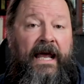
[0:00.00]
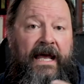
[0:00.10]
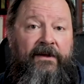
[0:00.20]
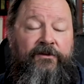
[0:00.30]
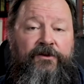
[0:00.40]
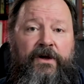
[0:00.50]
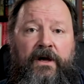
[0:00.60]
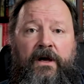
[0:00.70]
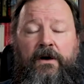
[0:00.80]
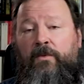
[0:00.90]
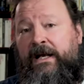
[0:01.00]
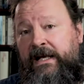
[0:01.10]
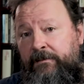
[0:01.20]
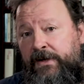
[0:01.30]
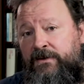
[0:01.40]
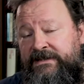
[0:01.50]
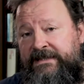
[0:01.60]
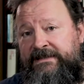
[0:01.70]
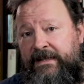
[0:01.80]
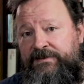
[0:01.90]
And when immune
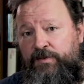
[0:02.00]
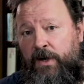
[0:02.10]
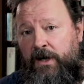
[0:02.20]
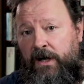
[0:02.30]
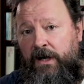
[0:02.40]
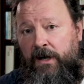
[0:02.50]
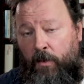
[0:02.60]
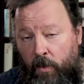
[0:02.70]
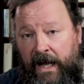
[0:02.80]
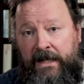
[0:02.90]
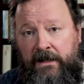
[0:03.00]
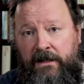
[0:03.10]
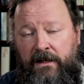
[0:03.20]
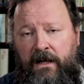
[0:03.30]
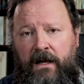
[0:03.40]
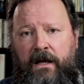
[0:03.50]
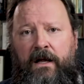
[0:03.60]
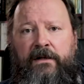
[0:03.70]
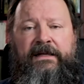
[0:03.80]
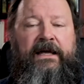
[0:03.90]
systems work well,
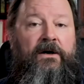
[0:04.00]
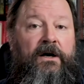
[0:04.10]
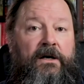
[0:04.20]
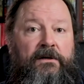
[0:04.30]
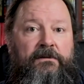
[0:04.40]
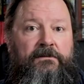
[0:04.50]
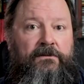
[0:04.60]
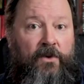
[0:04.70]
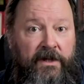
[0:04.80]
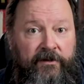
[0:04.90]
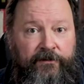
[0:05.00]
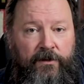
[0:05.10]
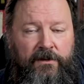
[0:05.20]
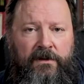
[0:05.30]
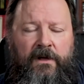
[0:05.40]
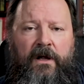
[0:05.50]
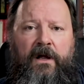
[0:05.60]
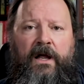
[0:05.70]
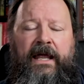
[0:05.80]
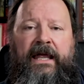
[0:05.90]
they are wonderful,
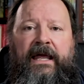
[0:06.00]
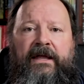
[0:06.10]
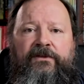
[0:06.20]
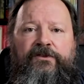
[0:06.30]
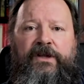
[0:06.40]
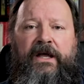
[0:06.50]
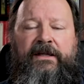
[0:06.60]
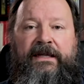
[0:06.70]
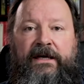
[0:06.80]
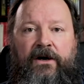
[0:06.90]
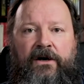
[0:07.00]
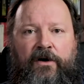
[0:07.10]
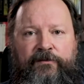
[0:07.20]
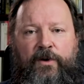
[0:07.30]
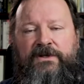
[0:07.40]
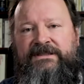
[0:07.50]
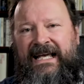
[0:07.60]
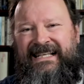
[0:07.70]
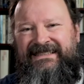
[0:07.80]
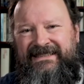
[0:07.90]
and they are, of course,
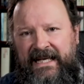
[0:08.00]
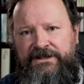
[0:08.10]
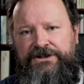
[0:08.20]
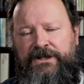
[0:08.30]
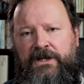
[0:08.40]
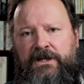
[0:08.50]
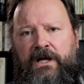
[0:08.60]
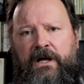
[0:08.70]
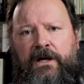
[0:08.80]
essential